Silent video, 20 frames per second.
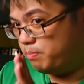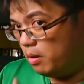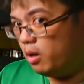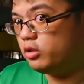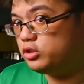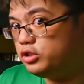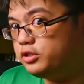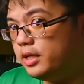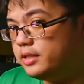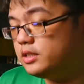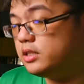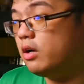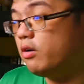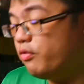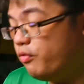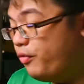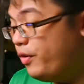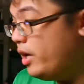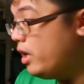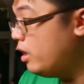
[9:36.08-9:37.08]
portrait
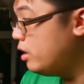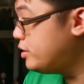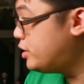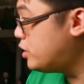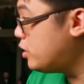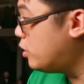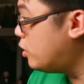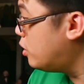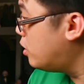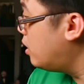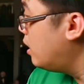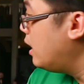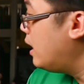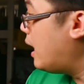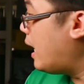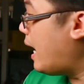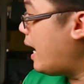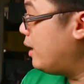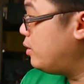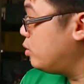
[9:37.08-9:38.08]
feel, so
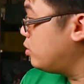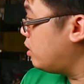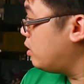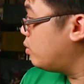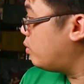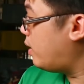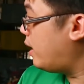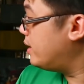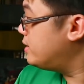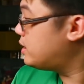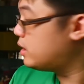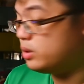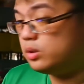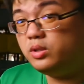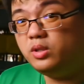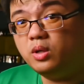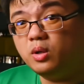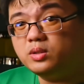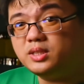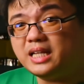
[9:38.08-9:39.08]
I do not want to
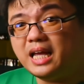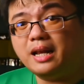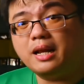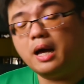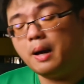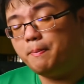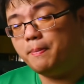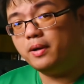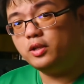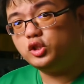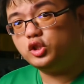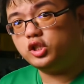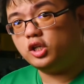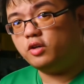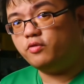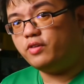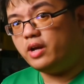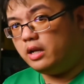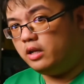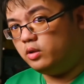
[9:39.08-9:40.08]
use an
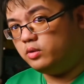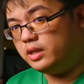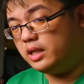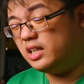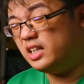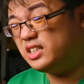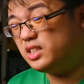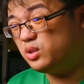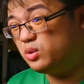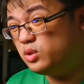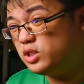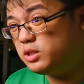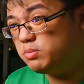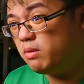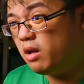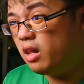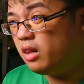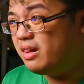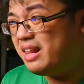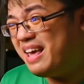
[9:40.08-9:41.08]
aperture value that is too
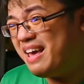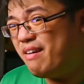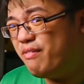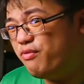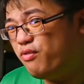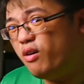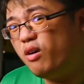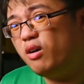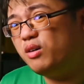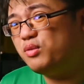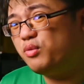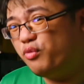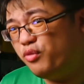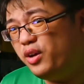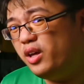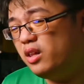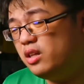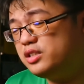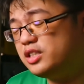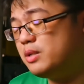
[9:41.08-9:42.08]
small. f4
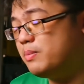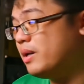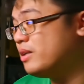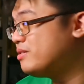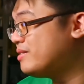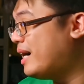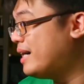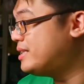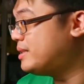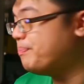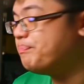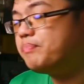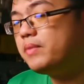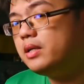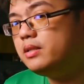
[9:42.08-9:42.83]
feels about right.